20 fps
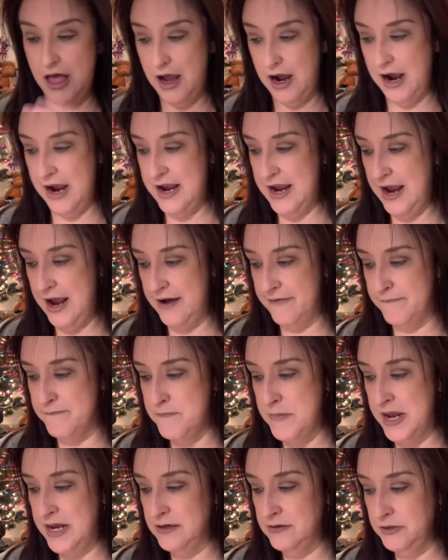I have
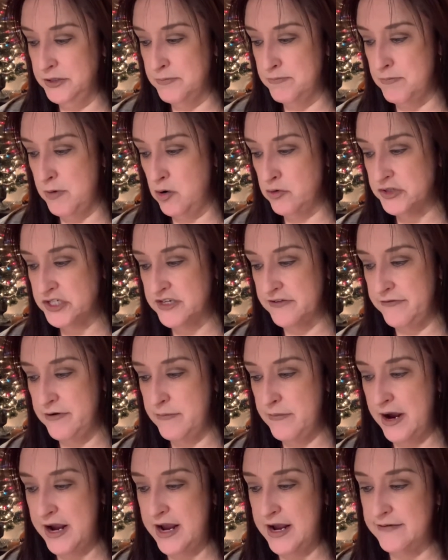mailed most of
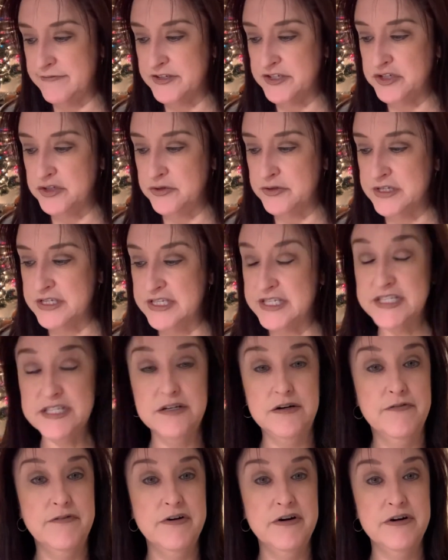them. I have Susan
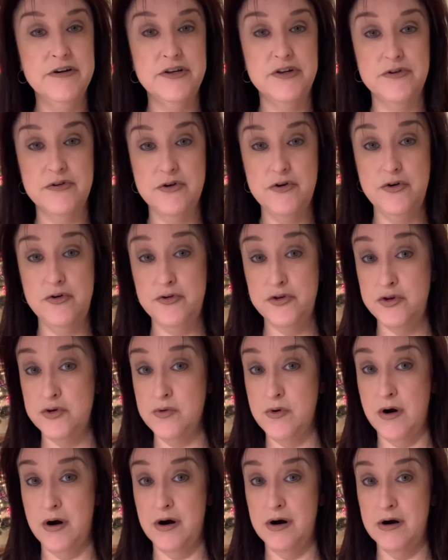Silver. You know who
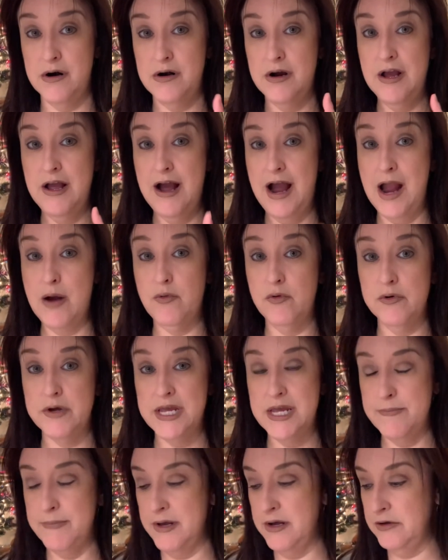you are. I will
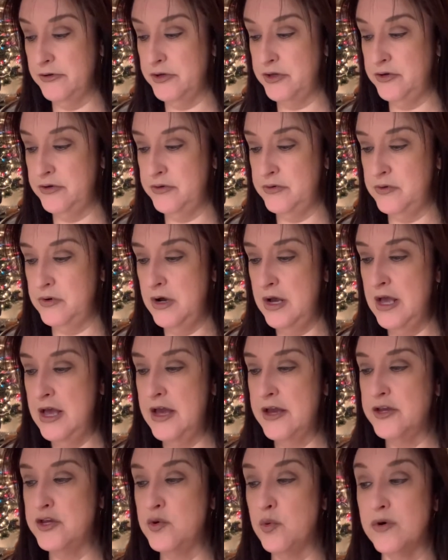email you.
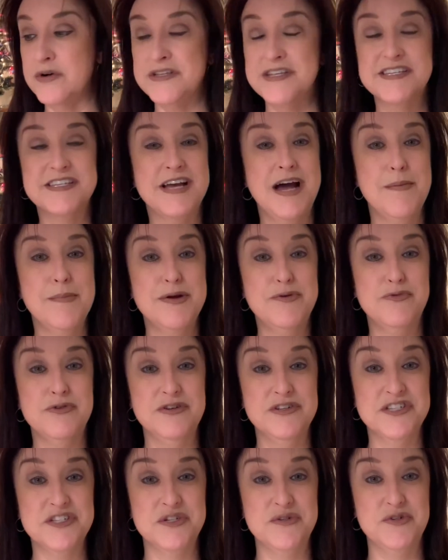Yours is coming
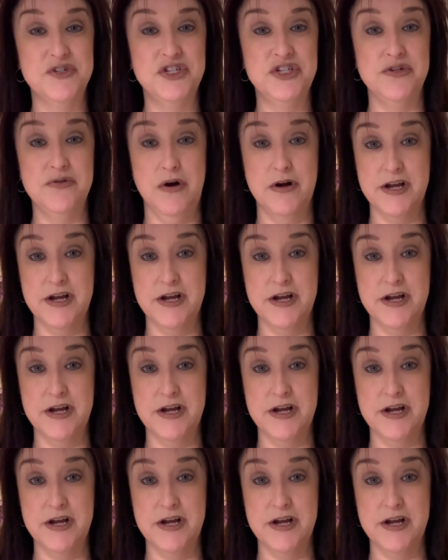real soon too.